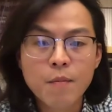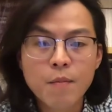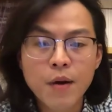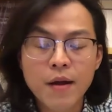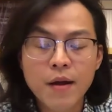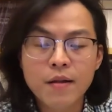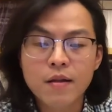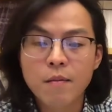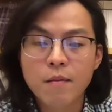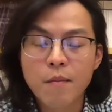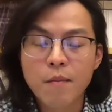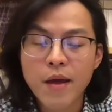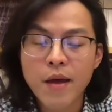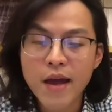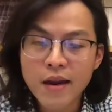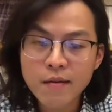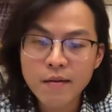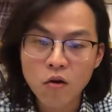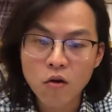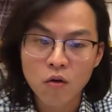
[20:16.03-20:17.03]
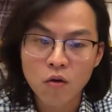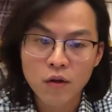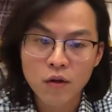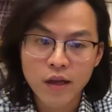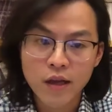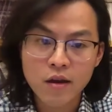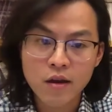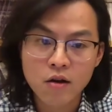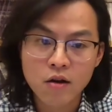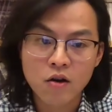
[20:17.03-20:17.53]
but the main goal
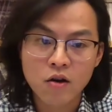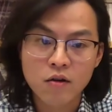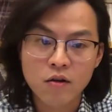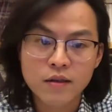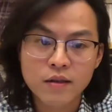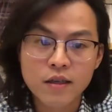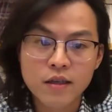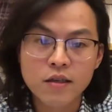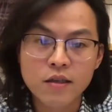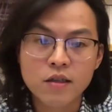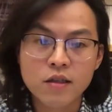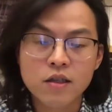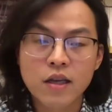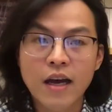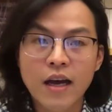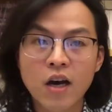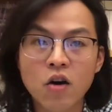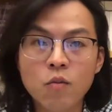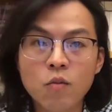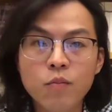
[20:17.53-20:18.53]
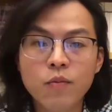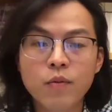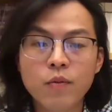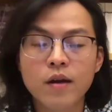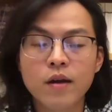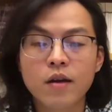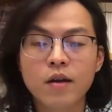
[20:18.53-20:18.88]
here is to help